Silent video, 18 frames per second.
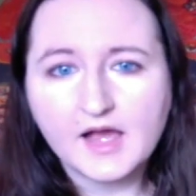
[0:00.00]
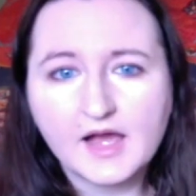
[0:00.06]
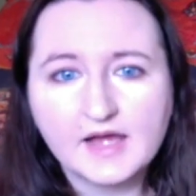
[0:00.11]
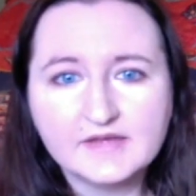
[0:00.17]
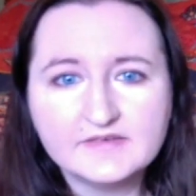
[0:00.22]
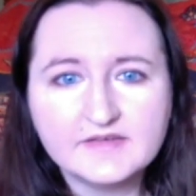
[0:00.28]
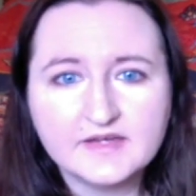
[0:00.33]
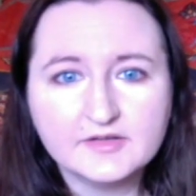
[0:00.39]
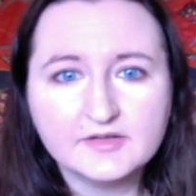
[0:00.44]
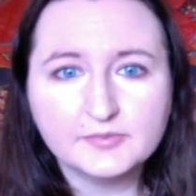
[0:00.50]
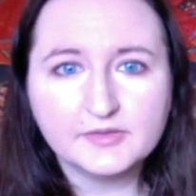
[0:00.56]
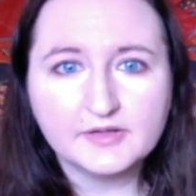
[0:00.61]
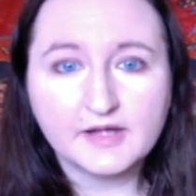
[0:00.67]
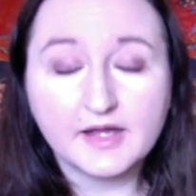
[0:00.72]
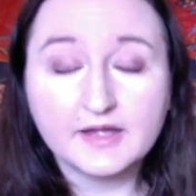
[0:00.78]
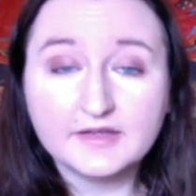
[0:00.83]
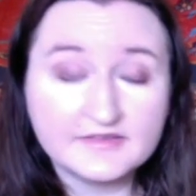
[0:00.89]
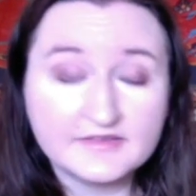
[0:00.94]

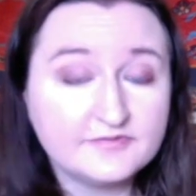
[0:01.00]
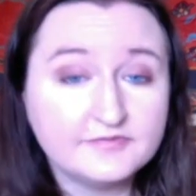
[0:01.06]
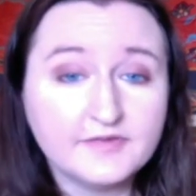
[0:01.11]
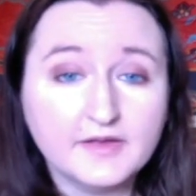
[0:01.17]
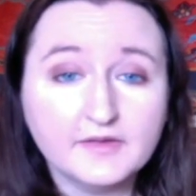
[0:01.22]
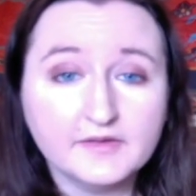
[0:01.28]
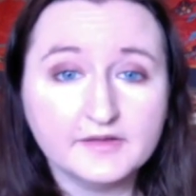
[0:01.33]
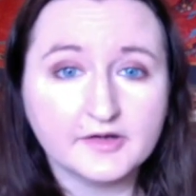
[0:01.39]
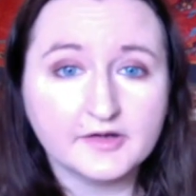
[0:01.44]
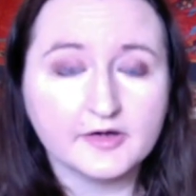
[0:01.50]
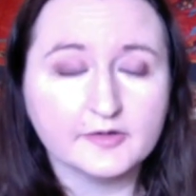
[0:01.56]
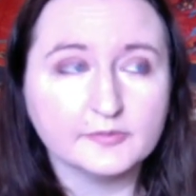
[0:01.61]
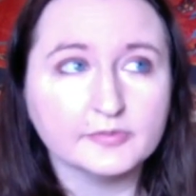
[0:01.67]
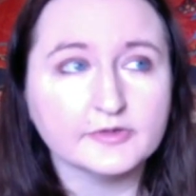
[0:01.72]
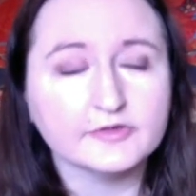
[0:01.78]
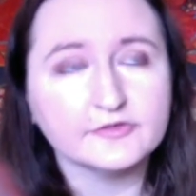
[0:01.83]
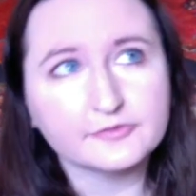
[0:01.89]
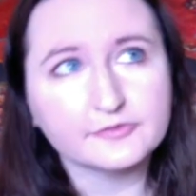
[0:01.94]
It felt like
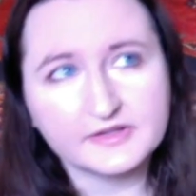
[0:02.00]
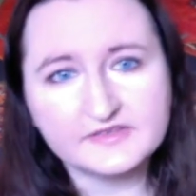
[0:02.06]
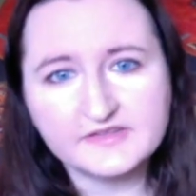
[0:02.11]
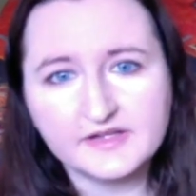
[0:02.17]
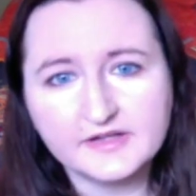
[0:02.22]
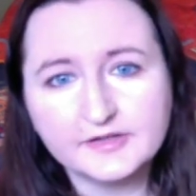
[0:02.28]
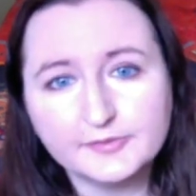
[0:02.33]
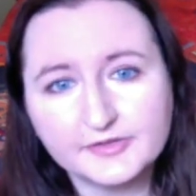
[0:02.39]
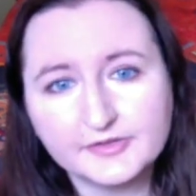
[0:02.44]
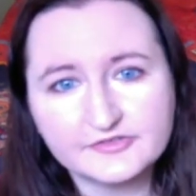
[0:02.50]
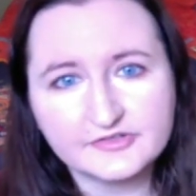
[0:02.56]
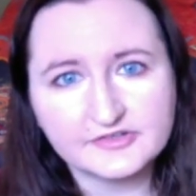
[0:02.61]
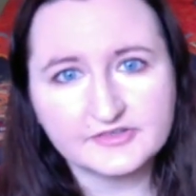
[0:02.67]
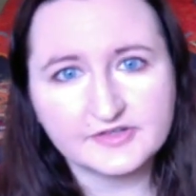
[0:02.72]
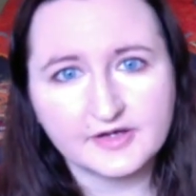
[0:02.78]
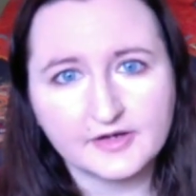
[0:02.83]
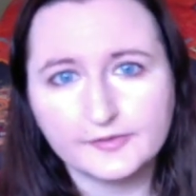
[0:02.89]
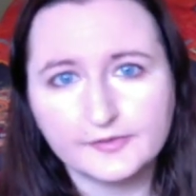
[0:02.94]
heartburn, so I take a bunch of
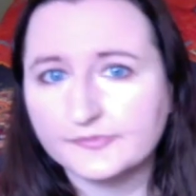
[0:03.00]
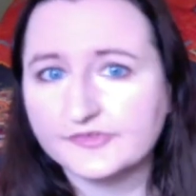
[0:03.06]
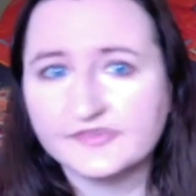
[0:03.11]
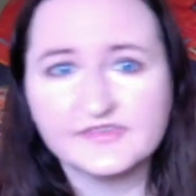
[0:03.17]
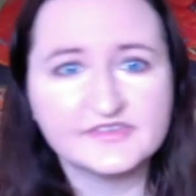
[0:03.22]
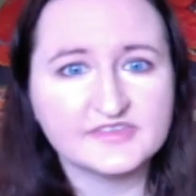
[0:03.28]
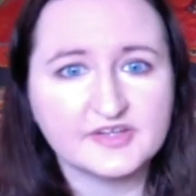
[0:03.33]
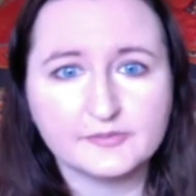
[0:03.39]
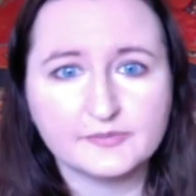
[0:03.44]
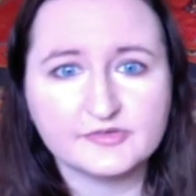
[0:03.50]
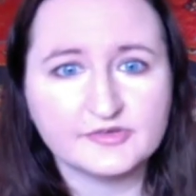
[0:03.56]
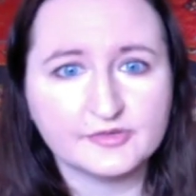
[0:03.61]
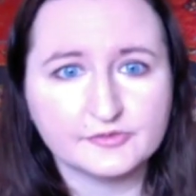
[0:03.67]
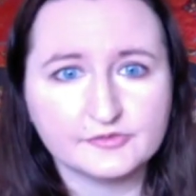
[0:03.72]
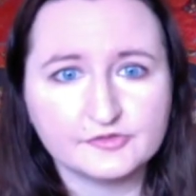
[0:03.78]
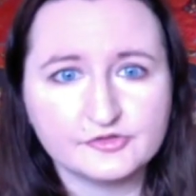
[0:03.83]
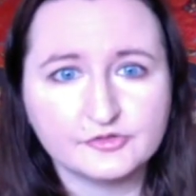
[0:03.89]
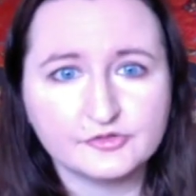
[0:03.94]
Tums. The Tums
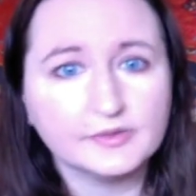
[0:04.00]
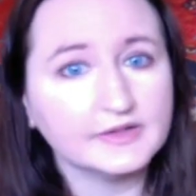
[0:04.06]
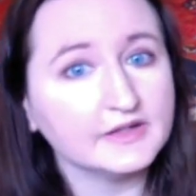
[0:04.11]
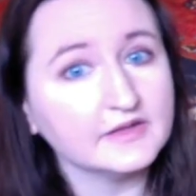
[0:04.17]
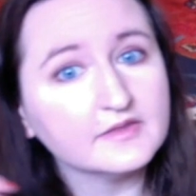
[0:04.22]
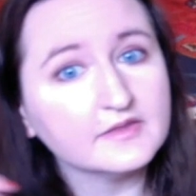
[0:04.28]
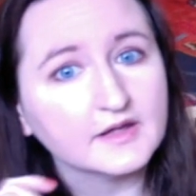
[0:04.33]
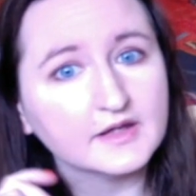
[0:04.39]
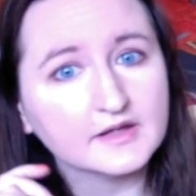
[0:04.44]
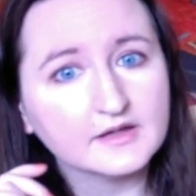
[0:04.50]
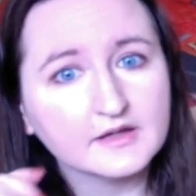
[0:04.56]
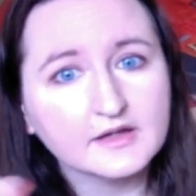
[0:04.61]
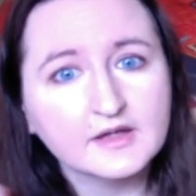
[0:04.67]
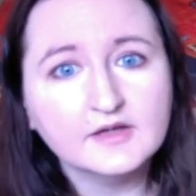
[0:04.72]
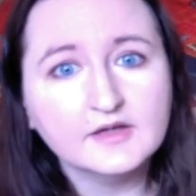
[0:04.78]
don't do anything.